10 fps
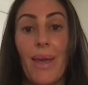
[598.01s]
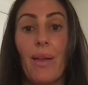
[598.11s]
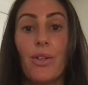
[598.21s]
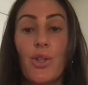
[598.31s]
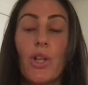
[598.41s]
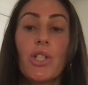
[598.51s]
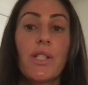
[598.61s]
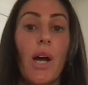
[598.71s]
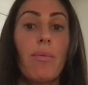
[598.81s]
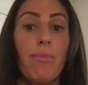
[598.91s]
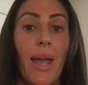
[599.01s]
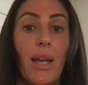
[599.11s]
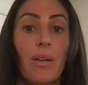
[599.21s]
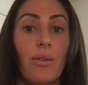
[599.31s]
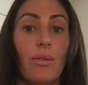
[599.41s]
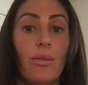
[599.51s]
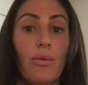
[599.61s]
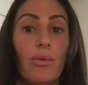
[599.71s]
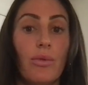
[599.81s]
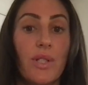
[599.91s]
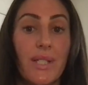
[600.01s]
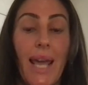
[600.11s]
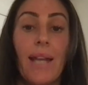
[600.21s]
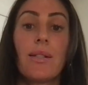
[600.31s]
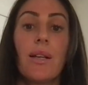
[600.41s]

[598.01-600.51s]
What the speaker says: Georgia's our main state.